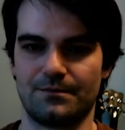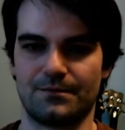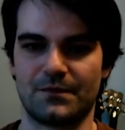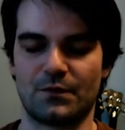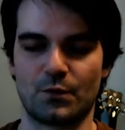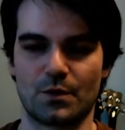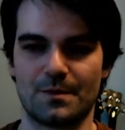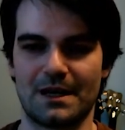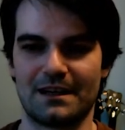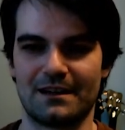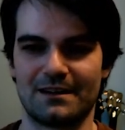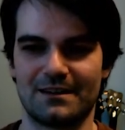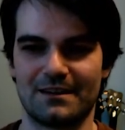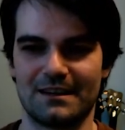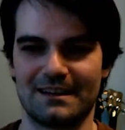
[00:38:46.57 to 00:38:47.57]
format
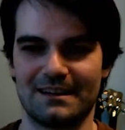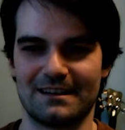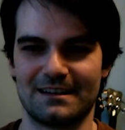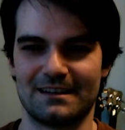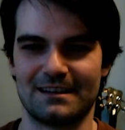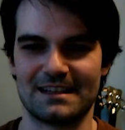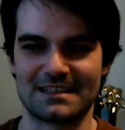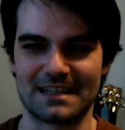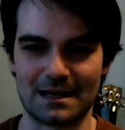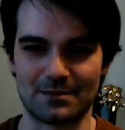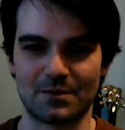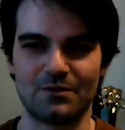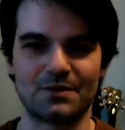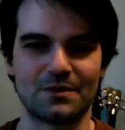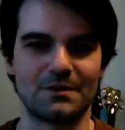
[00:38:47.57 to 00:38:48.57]

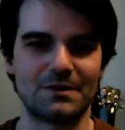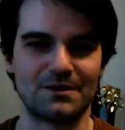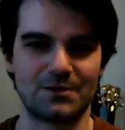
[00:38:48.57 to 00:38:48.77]
example from the